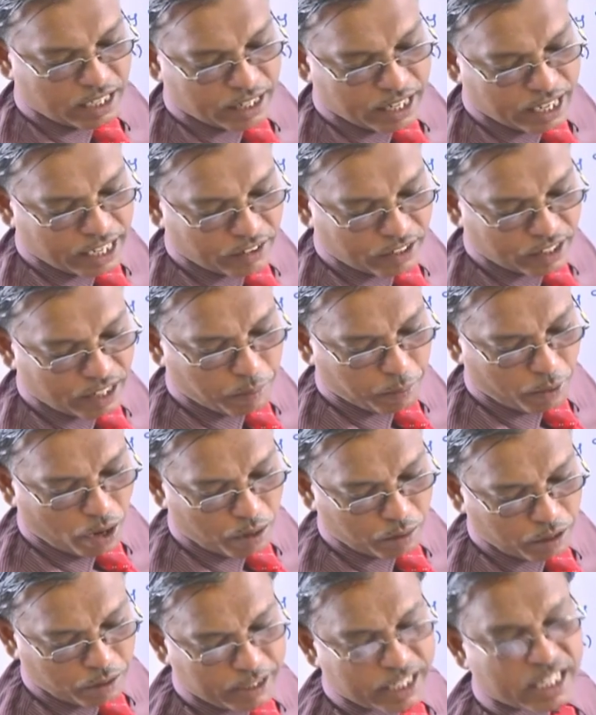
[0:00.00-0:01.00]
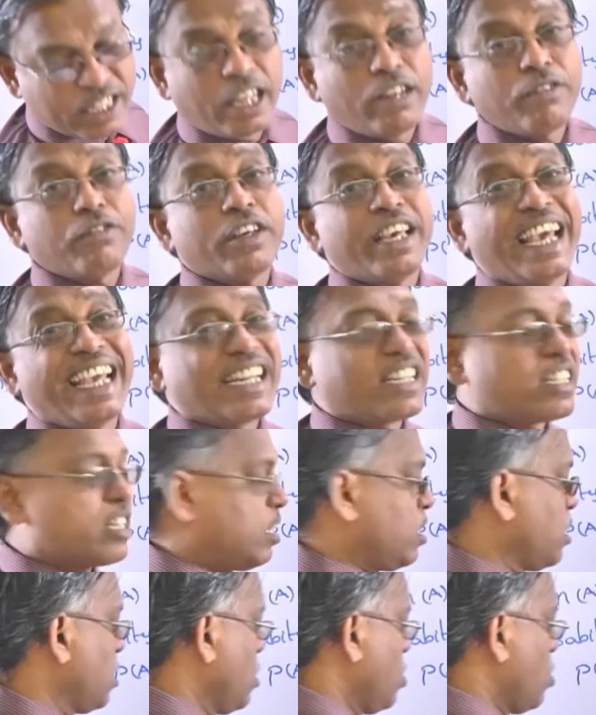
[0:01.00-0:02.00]
They given the problem itself
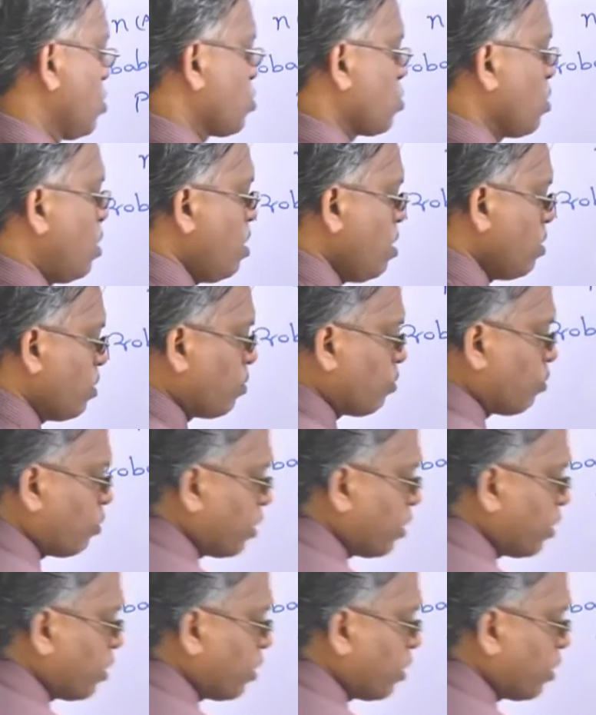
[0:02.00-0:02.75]
8. So